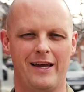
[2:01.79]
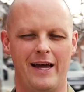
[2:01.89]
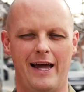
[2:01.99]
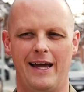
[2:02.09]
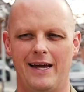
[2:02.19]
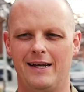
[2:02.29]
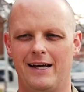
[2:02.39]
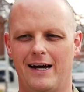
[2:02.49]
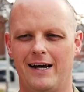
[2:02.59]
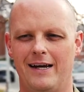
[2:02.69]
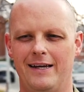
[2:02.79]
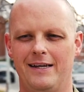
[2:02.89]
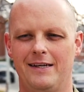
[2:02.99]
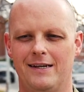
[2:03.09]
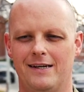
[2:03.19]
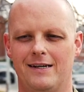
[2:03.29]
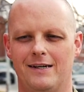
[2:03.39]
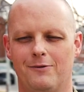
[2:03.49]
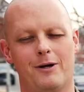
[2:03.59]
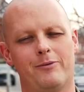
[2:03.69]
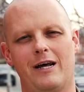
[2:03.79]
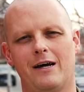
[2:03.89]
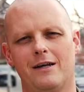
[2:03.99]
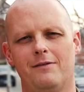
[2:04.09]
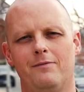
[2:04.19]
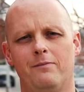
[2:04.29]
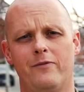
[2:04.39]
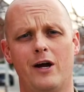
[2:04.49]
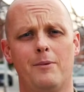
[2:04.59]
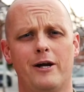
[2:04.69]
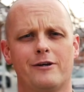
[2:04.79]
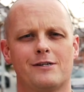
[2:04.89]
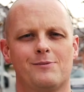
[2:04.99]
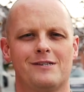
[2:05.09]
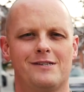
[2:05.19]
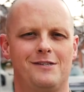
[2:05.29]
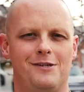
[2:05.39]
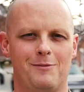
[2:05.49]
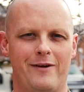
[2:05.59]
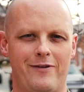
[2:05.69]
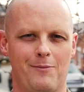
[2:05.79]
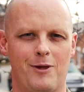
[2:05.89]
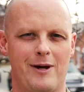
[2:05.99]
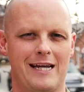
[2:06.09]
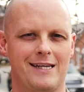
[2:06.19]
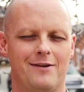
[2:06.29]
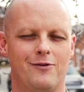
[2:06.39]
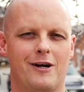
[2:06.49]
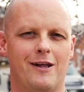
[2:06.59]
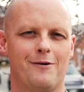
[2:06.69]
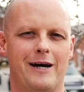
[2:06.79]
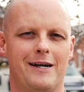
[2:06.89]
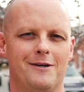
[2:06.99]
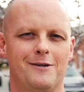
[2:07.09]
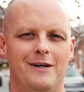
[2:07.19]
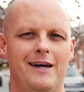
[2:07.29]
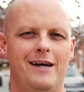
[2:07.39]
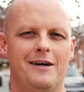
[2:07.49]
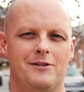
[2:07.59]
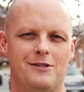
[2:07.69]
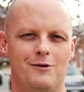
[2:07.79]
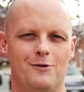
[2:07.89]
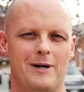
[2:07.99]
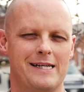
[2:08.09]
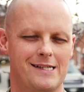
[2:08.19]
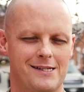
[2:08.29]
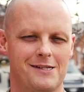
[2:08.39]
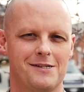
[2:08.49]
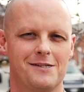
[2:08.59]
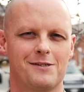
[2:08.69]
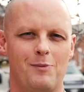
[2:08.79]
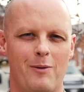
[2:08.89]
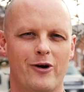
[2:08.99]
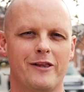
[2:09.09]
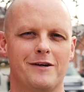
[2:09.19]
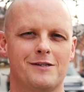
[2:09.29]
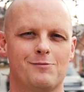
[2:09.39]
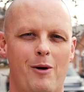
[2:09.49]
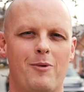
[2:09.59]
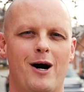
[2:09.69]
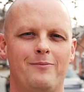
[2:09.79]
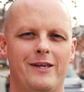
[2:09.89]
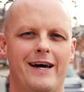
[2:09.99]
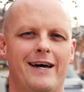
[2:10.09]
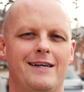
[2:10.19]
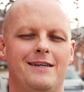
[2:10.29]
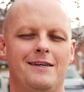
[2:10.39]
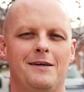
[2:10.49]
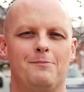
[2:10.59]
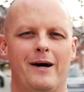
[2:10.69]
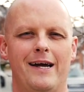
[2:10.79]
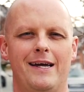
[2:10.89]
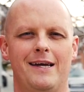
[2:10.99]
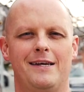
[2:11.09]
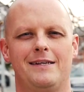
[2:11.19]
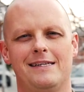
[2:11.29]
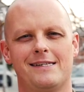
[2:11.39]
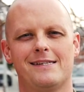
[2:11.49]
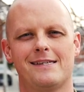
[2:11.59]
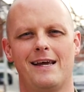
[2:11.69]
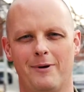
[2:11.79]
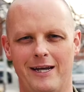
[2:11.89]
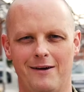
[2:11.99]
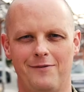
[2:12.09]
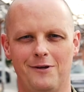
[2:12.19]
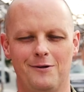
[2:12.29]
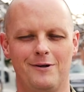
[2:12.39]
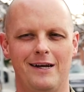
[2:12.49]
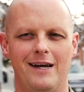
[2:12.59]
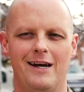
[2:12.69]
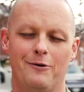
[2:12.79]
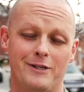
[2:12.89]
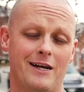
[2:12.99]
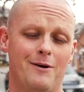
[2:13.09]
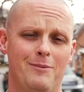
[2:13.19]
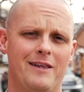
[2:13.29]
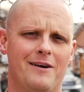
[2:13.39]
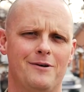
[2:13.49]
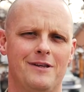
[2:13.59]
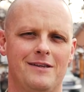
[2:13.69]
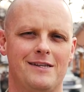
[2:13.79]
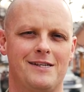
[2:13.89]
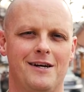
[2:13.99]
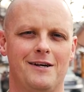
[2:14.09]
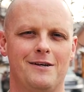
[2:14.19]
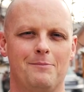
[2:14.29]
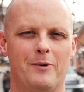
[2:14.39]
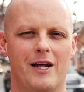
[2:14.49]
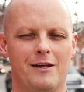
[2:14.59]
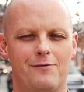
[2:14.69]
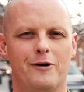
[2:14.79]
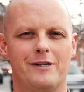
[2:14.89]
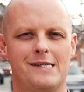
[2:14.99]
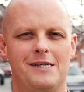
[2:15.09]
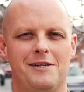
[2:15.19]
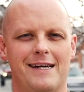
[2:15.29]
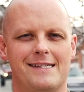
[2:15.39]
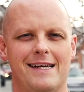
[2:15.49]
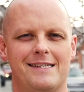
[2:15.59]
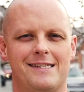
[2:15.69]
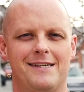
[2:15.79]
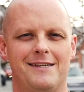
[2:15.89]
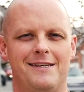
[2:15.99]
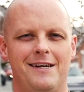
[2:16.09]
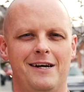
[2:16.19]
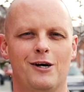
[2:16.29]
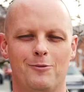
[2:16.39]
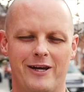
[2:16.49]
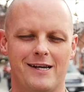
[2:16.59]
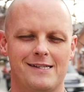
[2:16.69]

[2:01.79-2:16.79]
and I uh, want to put out a very Merry Christmas to my family back in Denver, Colorado, to my sisters, my brothers, my mom, dad, my nieces, and my nephew. I wish I could be there with you this year, but I look forward to seeing you guys next year. Hope you guys